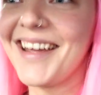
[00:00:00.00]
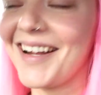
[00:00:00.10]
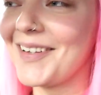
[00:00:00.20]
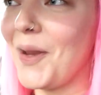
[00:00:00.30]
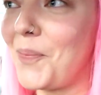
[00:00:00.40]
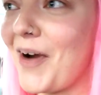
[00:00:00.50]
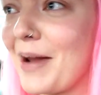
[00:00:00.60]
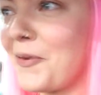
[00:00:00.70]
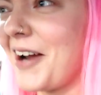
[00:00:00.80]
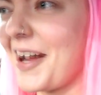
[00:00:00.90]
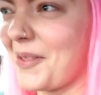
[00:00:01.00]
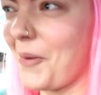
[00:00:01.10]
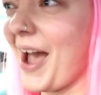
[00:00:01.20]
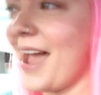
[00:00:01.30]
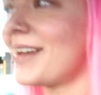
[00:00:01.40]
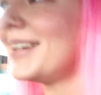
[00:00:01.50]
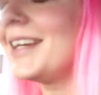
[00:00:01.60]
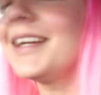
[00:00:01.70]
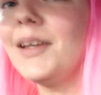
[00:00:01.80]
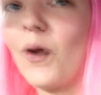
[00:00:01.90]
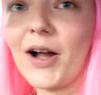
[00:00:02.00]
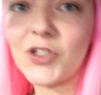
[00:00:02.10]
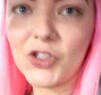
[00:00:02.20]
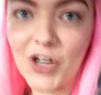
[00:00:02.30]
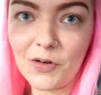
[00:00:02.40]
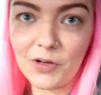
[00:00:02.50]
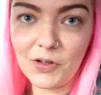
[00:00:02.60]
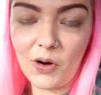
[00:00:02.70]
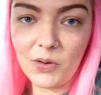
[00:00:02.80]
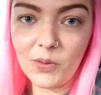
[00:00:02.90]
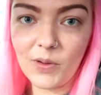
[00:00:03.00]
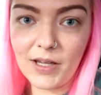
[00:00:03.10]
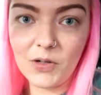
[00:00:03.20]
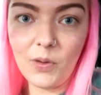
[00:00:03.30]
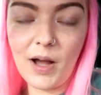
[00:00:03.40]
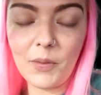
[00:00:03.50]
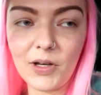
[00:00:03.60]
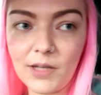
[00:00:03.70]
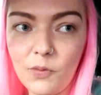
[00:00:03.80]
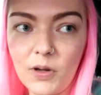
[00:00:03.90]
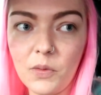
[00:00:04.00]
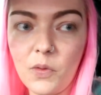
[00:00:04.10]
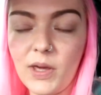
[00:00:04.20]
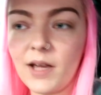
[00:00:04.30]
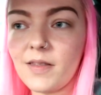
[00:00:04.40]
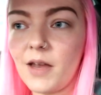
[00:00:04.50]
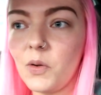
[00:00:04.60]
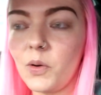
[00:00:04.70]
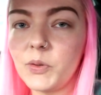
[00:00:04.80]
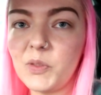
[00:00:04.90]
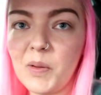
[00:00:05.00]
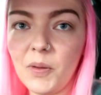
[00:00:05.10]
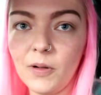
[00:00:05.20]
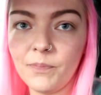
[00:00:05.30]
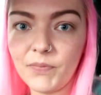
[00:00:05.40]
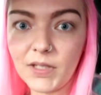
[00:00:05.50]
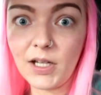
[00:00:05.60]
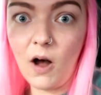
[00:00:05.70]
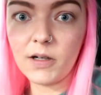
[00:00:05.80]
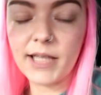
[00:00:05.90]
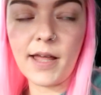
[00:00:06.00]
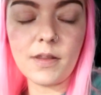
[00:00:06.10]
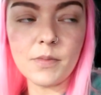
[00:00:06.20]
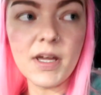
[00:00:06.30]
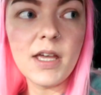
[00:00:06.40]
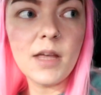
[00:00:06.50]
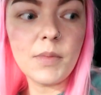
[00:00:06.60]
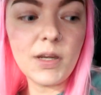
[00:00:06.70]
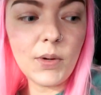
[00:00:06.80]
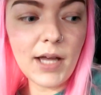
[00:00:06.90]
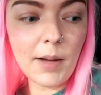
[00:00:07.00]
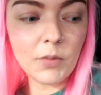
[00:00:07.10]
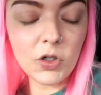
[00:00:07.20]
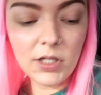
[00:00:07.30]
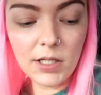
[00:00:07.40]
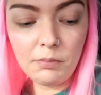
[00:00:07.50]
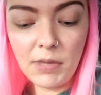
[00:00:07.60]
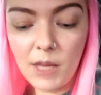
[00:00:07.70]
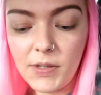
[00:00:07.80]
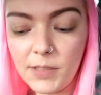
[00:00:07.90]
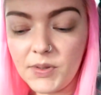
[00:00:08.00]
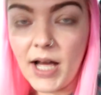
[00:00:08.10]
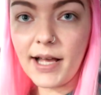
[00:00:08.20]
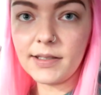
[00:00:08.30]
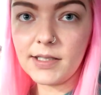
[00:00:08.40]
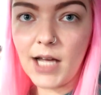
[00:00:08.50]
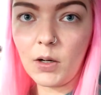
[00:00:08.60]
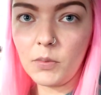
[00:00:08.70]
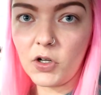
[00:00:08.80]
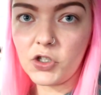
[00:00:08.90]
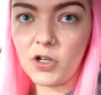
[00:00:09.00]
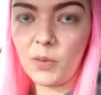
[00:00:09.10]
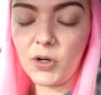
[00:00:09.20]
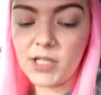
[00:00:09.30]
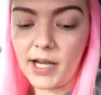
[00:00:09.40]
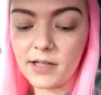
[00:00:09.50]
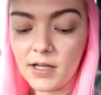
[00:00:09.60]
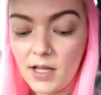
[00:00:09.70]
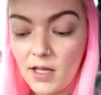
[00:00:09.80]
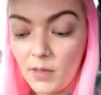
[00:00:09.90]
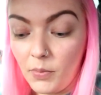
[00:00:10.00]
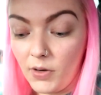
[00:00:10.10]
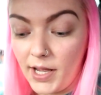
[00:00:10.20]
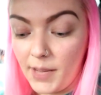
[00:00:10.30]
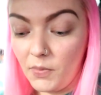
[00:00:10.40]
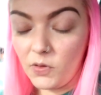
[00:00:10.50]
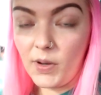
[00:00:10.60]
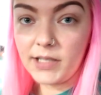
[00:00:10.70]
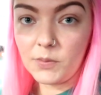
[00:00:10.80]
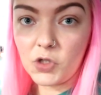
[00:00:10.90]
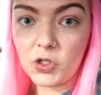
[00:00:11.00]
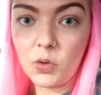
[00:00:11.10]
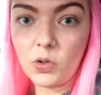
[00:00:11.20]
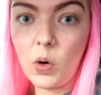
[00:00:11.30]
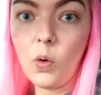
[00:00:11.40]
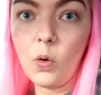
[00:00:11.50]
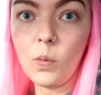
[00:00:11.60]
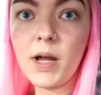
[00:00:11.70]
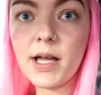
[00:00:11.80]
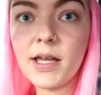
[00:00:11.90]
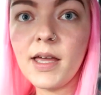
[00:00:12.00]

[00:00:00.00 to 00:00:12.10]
It's not bribery, I swear. No, I just generally thought, oh, you know what, I'm going to give one of those away. Because I know loads of people can't get them. But anyway, I'm gonna maybe nip to Asda now. I'm not sure, I'm pretty tired, but otherwise I'm just going home.